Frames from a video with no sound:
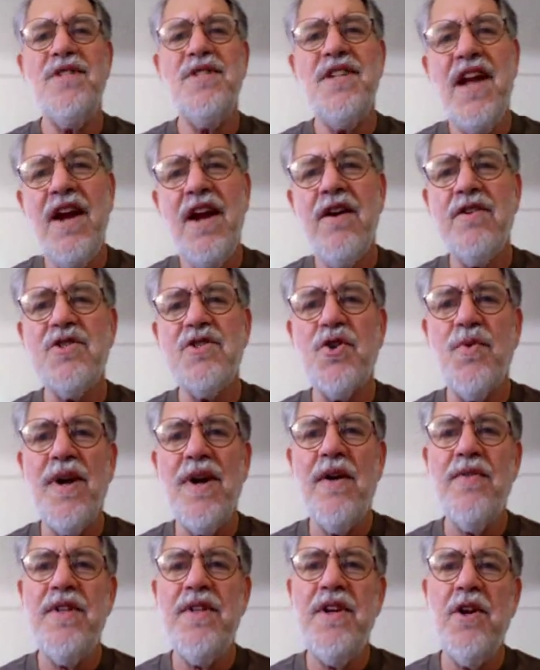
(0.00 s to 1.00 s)
tears
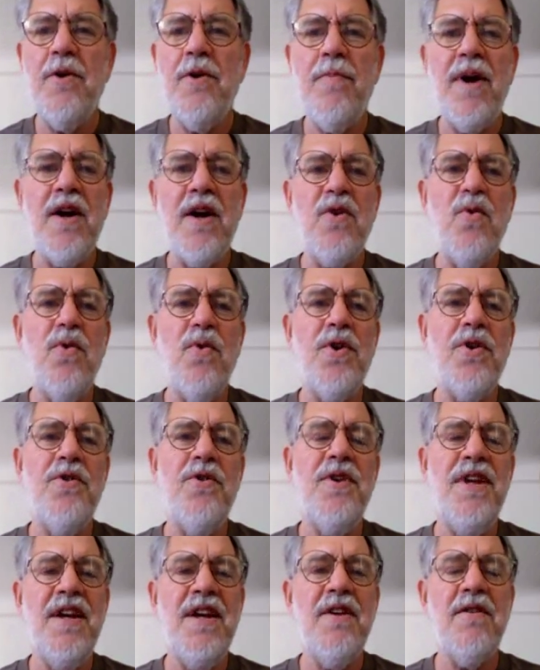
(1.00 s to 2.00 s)
around the nearby corner,
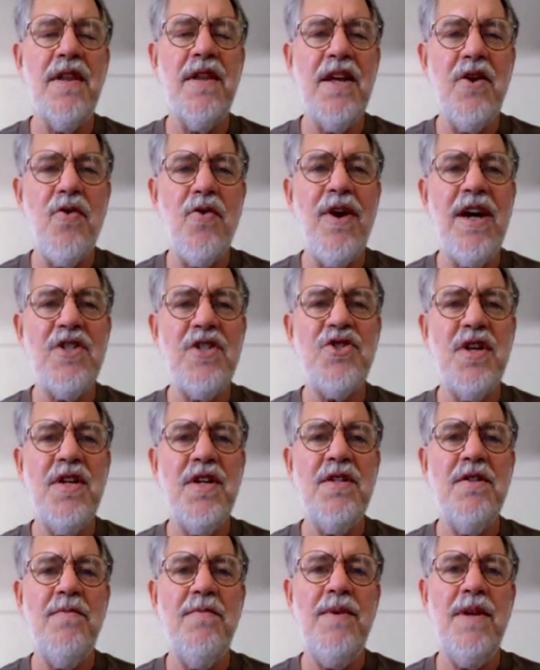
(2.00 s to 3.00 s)
nearly crashing
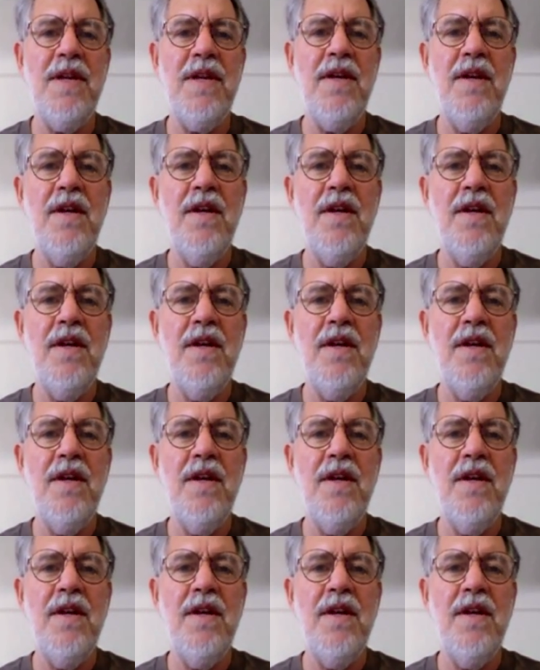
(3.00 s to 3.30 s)
into me.